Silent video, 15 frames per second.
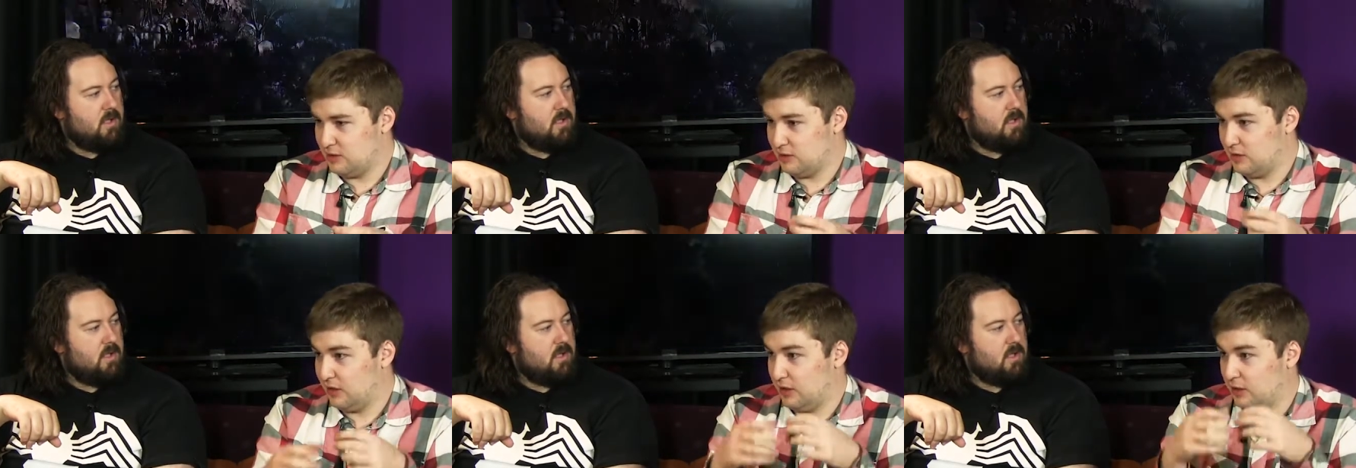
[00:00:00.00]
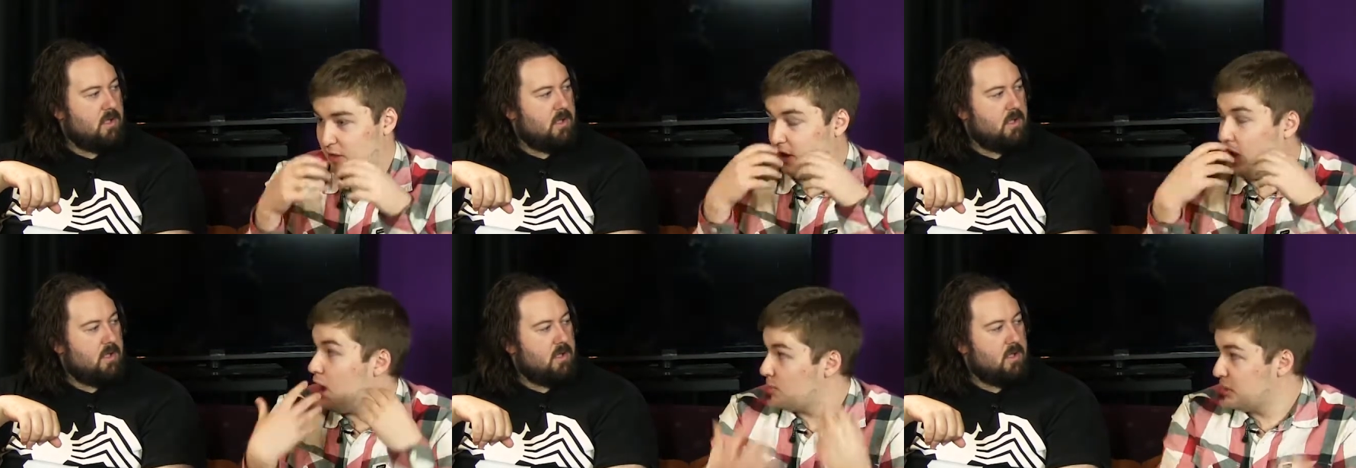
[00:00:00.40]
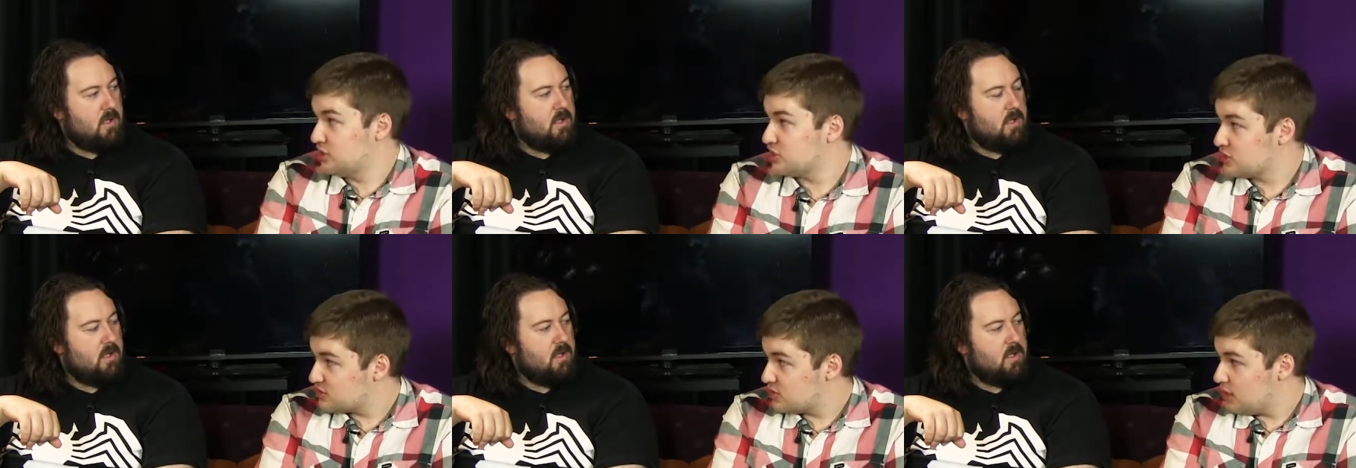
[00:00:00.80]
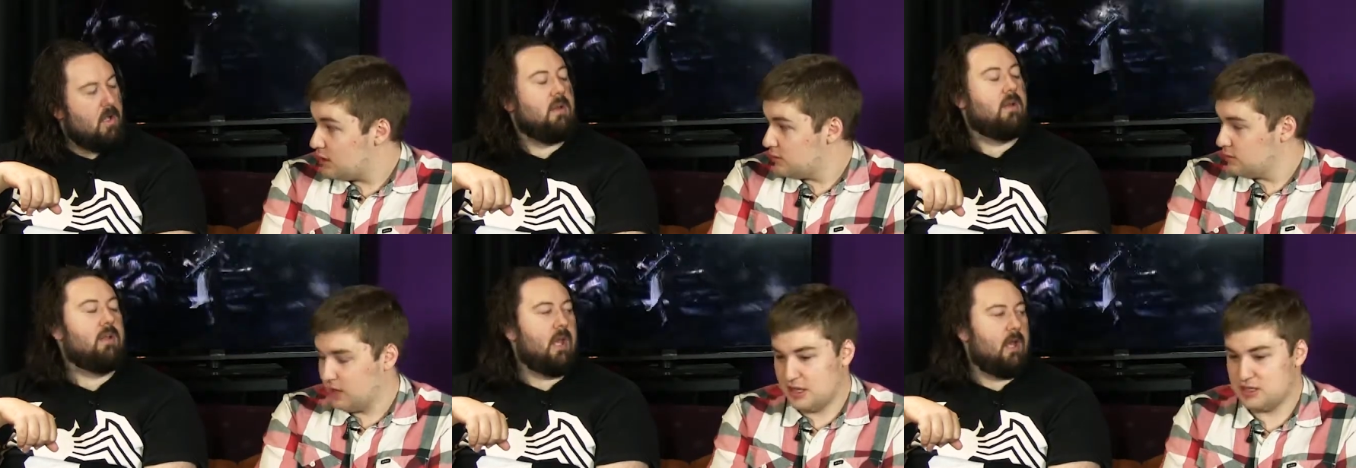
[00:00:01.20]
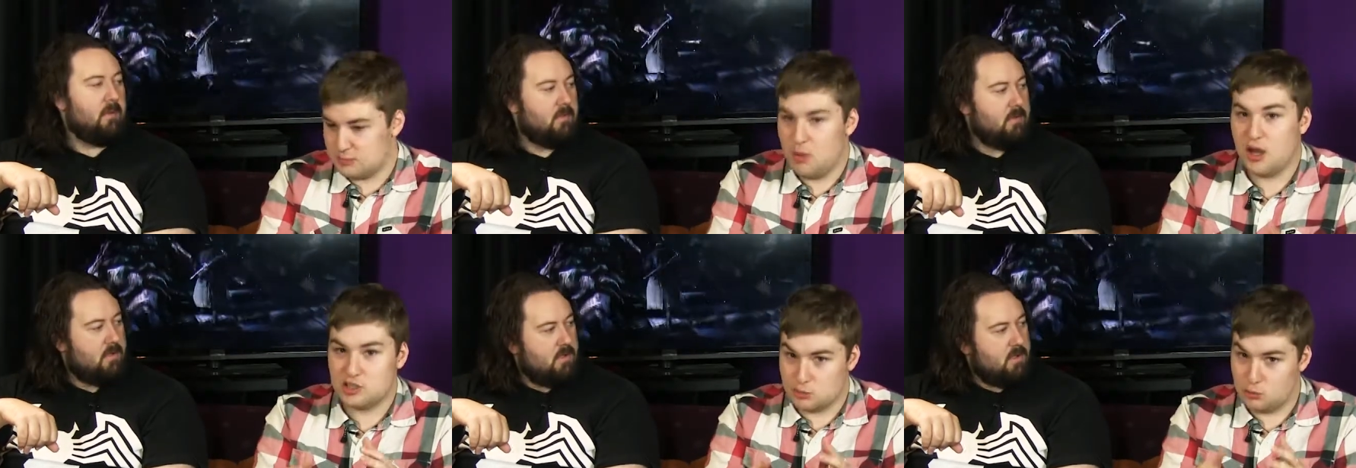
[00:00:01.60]
Speaker 1: a, like like RPG style. Yeah.
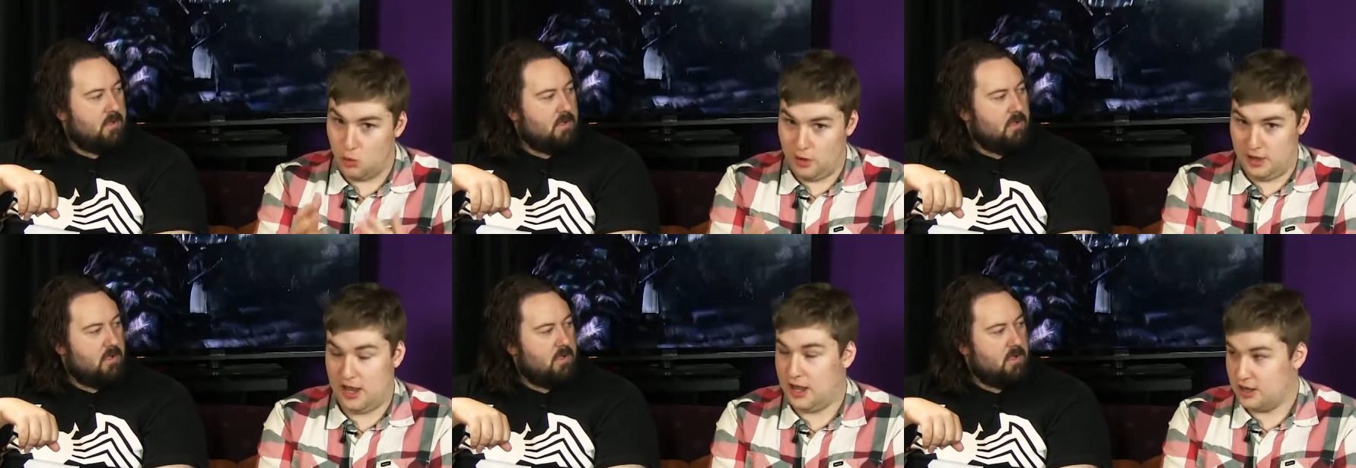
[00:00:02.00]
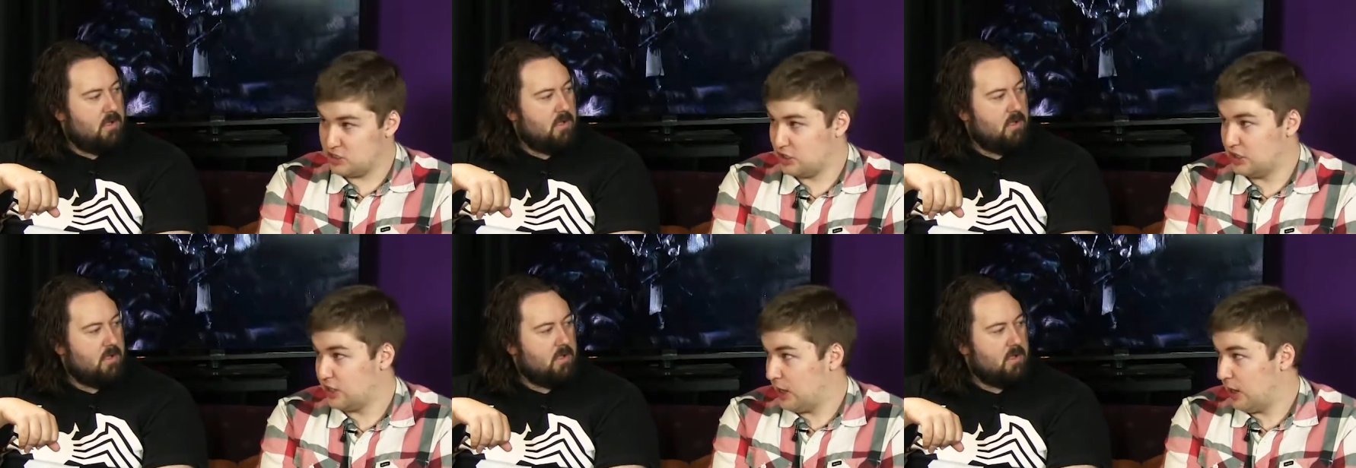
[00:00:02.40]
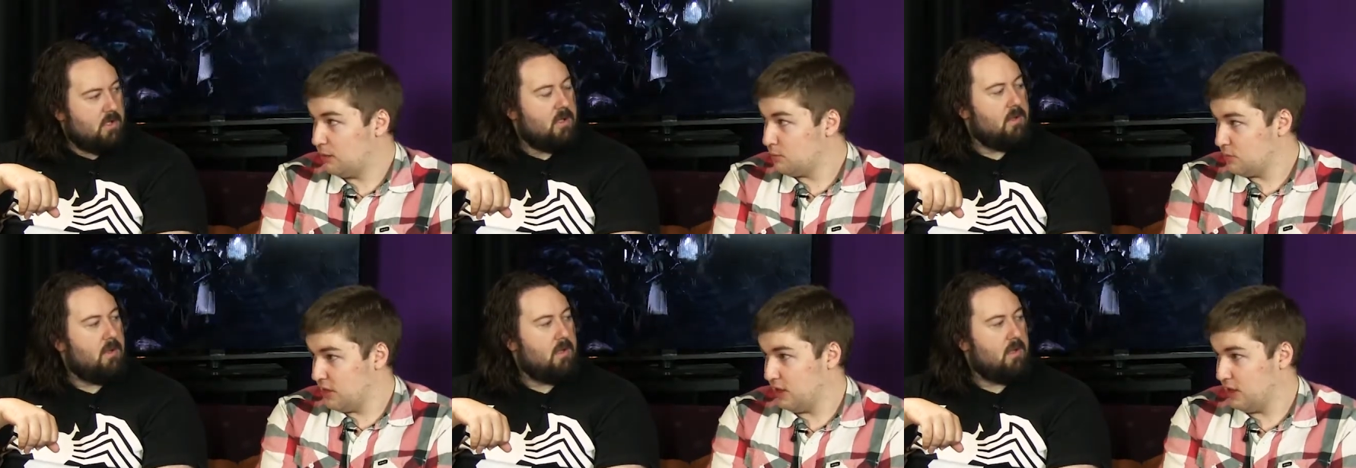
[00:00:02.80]
It's much more an action game